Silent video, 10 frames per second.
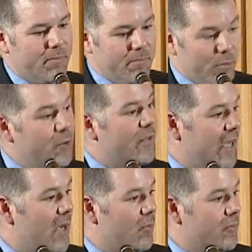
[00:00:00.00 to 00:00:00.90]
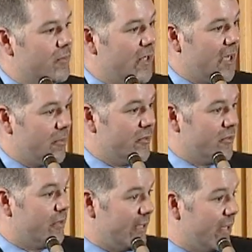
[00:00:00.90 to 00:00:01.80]
move the habitable
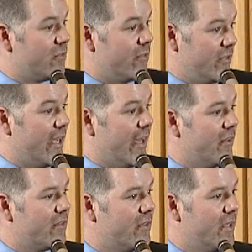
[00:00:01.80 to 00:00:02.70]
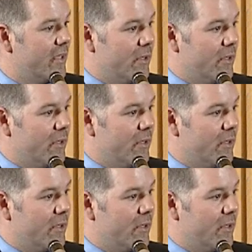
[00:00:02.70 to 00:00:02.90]
zone? The answer is yes.